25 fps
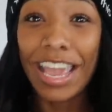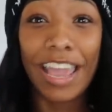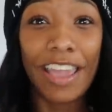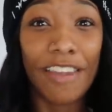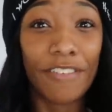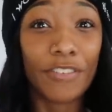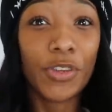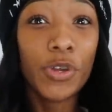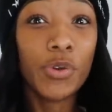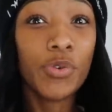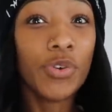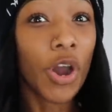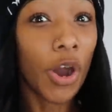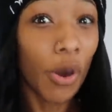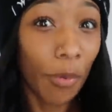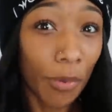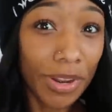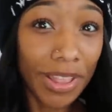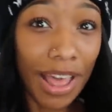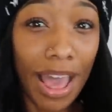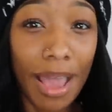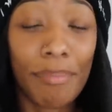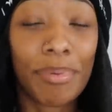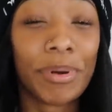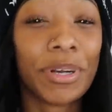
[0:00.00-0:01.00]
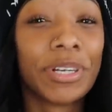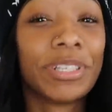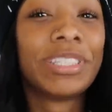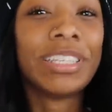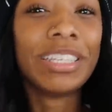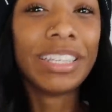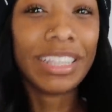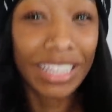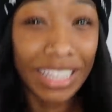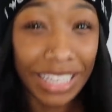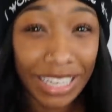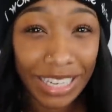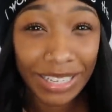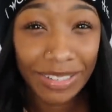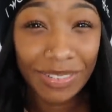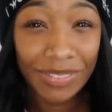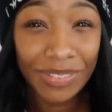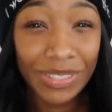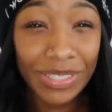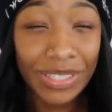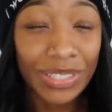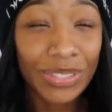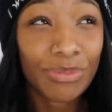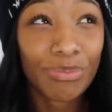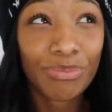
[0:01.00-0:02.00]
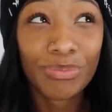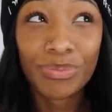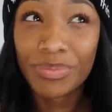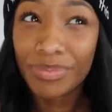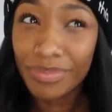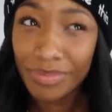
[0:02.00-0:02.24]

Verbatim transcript: if you know where that person lives,